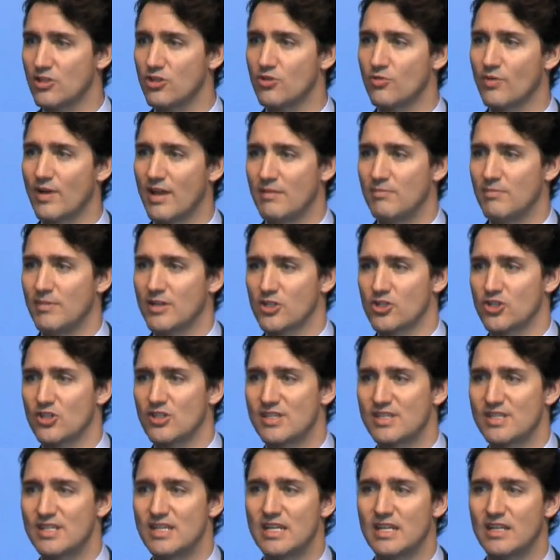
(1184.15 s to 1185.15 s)
UN
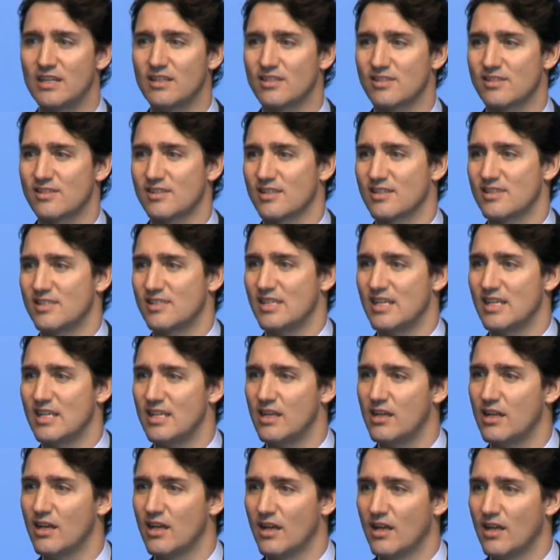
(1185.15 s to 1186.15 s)
missions need to
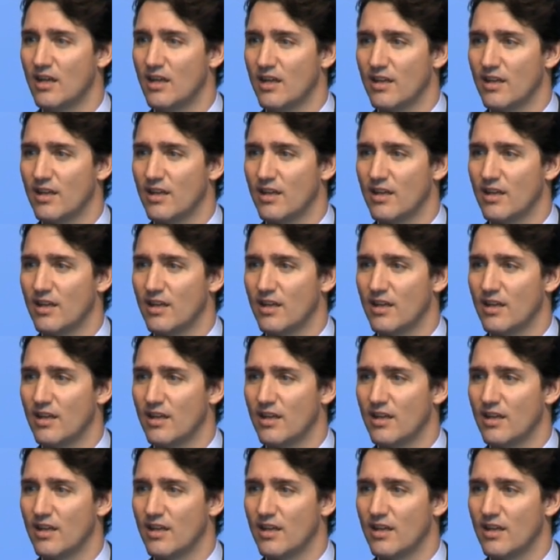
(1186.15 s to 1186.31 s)
succeed